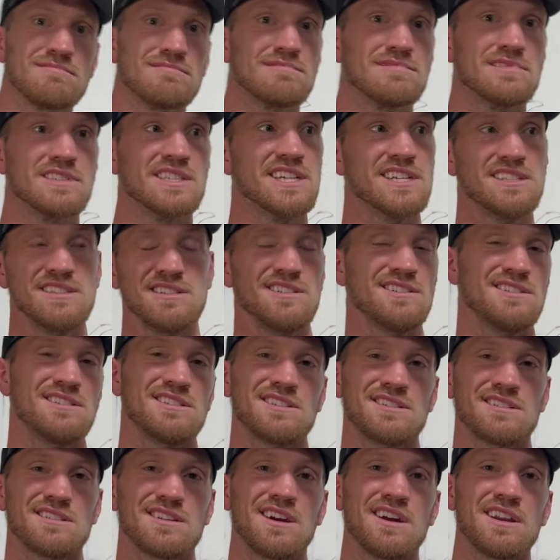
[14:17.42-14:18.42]
this
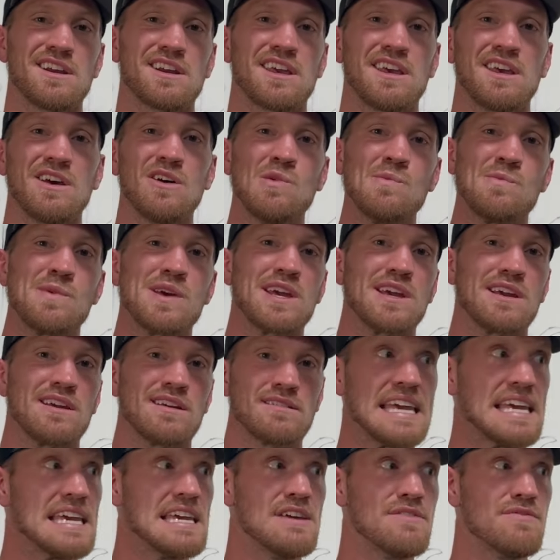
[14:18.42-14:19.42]
isn't going to kill me.
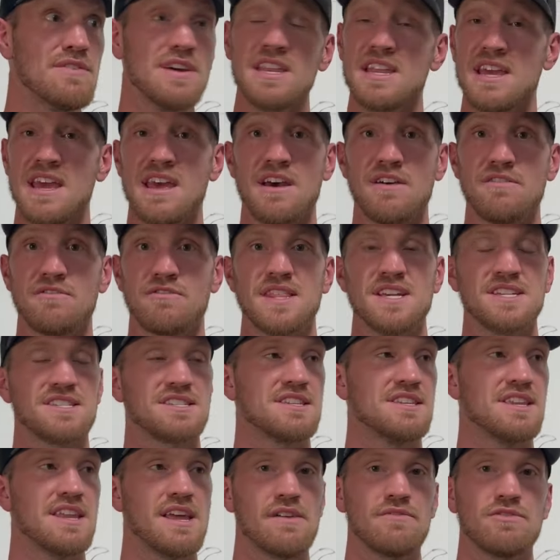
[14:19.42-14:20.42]
Even if this
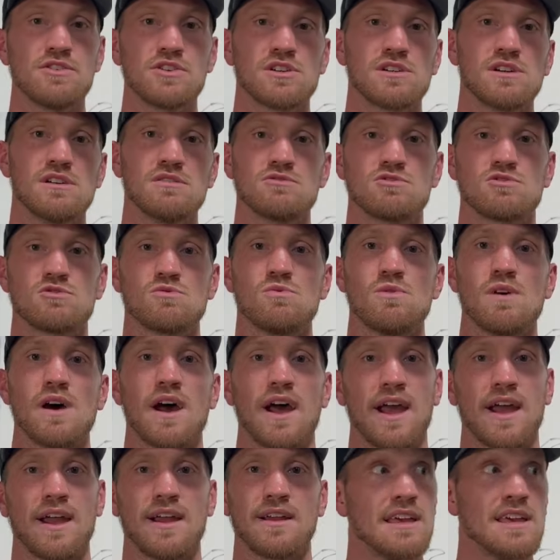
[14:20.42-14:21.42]
never goes away,